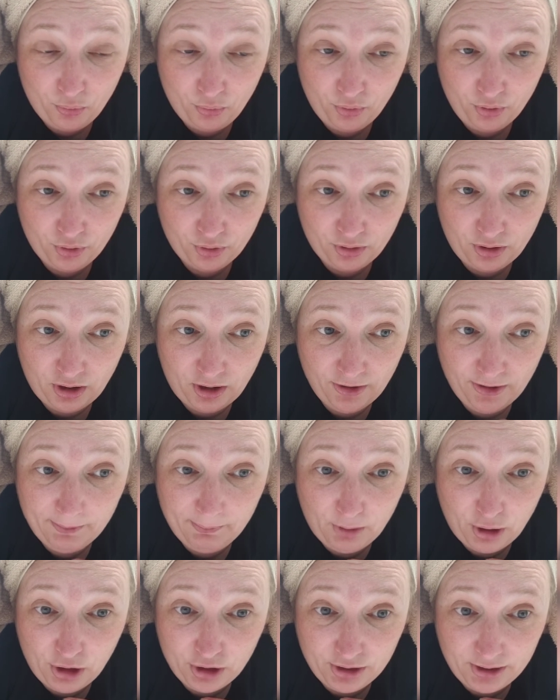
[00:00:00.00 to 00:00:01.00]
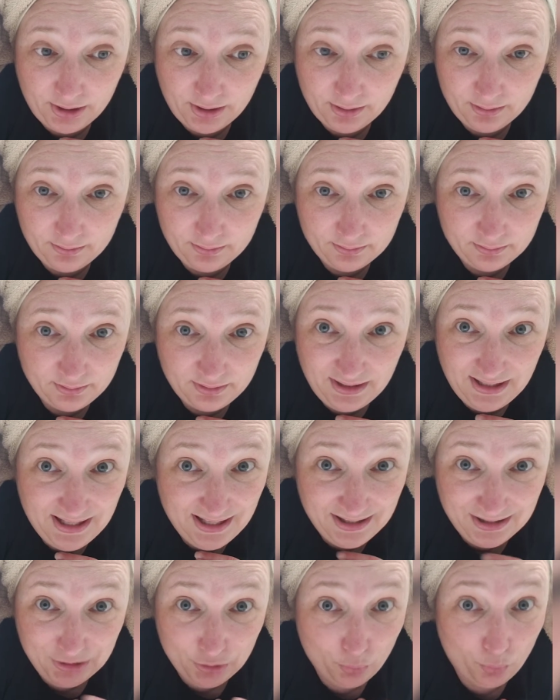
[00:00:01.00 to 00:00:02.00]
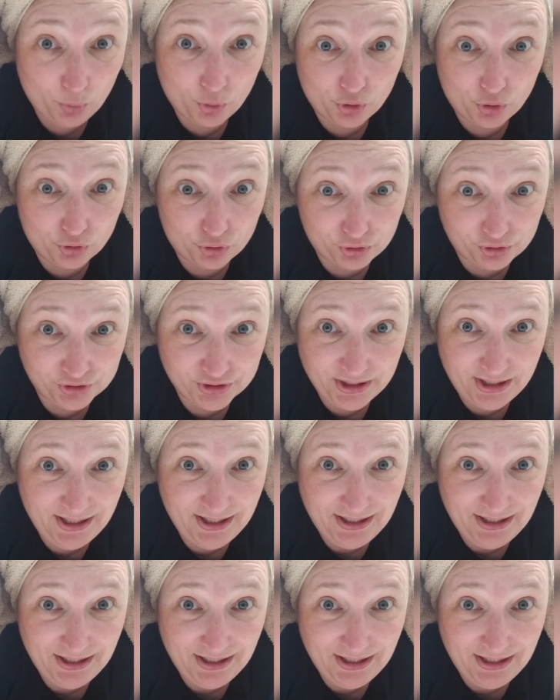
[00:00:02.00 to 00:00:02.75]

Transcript: oil on the market in the world,